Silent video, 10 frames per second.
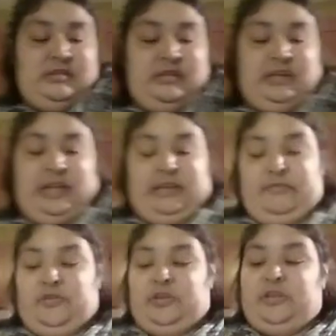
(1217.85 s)
Like if you're
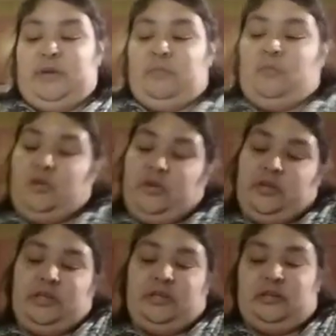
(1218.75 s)
going to make more, you
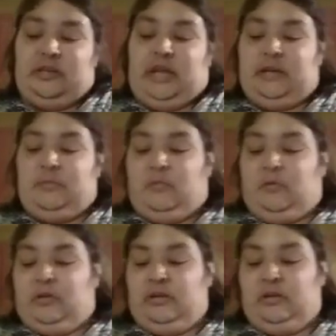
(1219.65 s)
can add
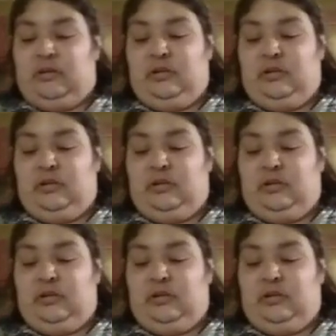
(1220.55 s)
more